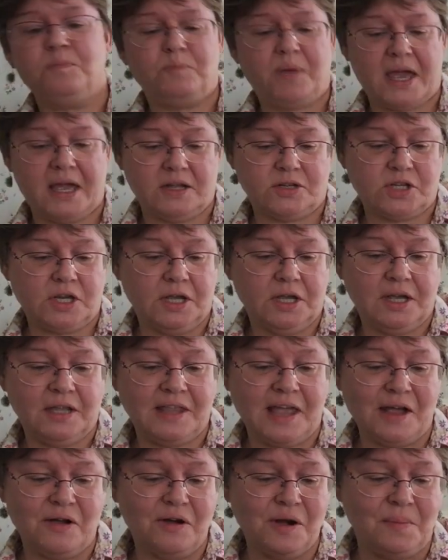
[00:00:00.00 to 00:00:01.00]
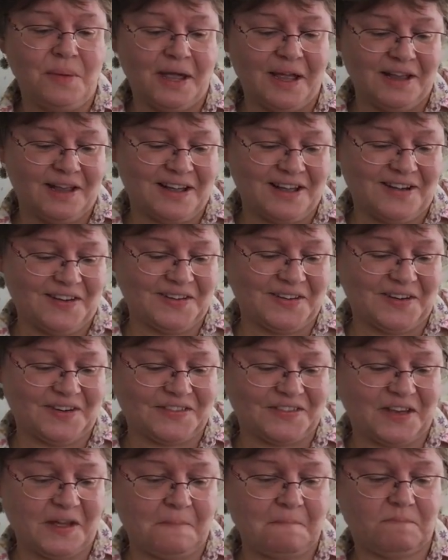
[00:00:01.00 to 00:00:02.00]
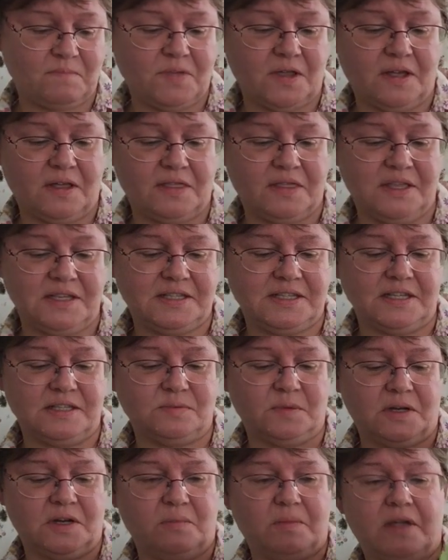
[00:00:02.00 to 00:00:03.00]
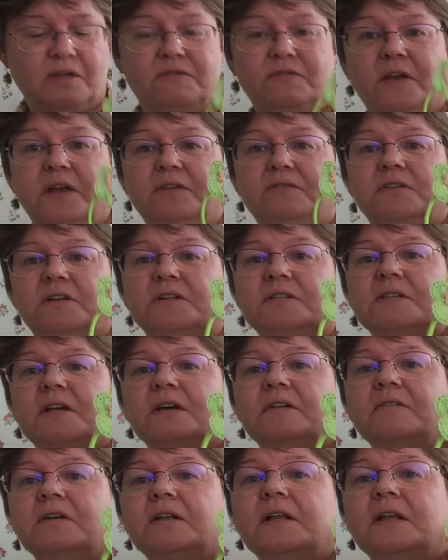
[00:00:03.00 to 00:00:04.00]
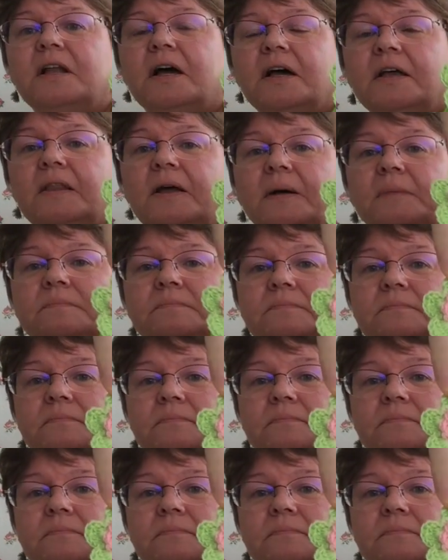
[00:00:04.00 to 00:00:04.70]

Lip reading: page and they will be on offer. This is one of my favourites. I really like that.